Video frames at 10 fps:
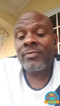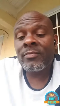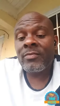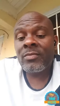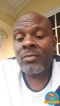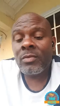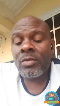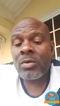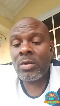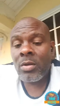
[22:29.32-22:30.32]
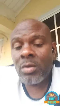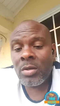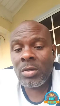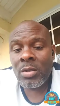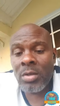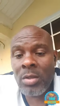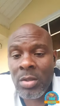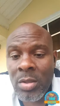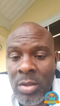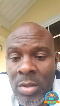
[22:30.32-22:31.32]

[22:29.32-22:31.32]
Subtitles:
(no one is talking)